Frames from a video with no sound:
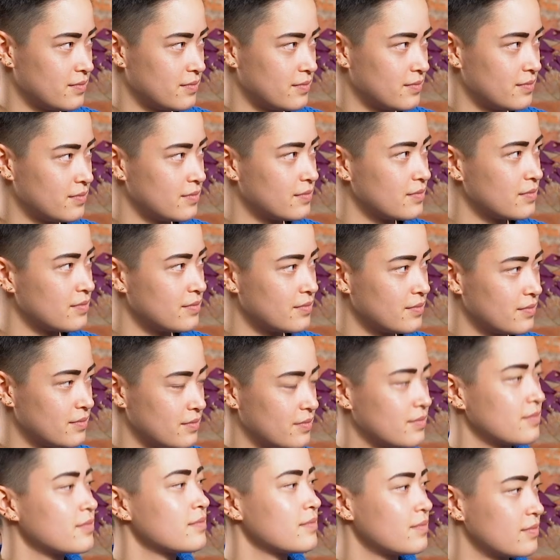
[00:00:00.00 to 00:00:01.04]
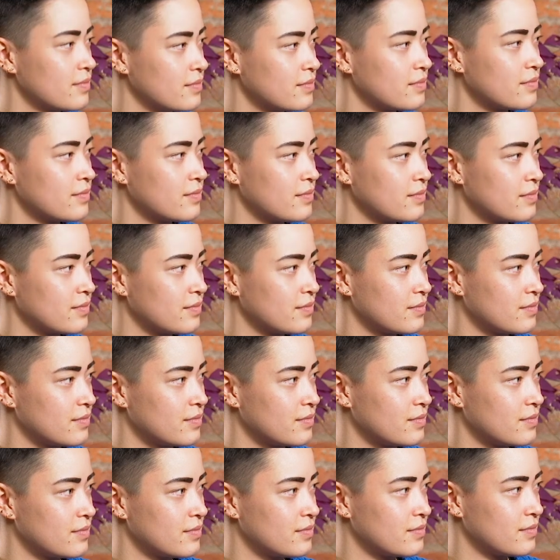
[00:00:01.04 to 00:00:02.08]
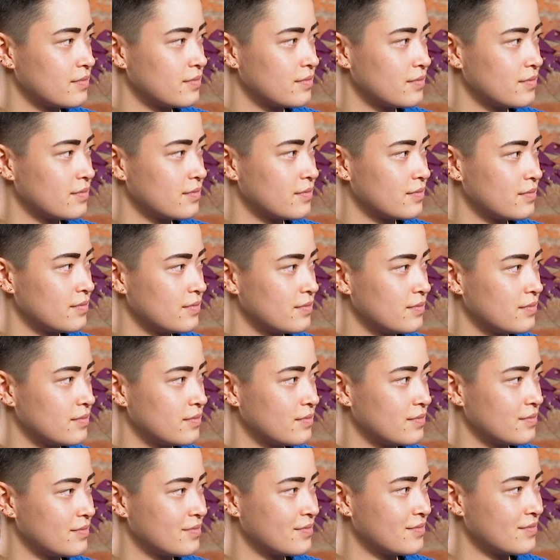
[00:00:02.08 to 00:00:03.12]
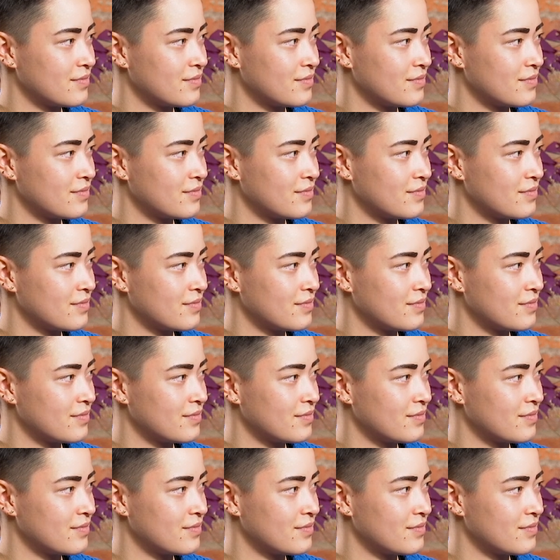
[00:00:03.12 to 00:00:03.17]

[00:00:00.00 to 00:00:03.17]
This person isn't speaking.